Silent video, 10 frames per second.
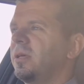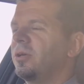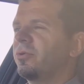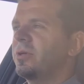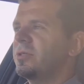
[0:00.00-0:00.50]

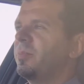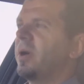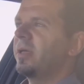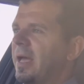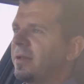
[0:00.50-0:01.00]
increased
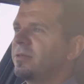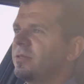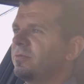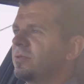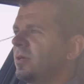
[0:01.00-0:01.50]
by
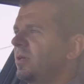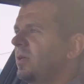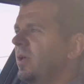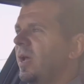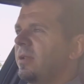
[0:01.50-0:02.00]
additives.
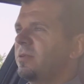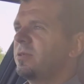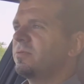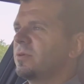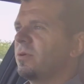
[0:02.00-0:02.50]

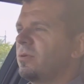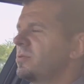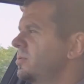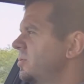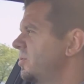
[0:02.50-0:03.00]
Additives
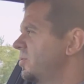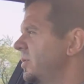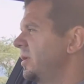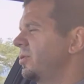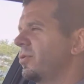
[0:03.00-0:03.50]
also
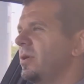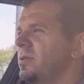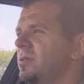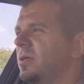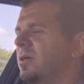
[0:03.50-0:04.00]

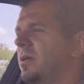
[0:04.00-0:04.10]
increase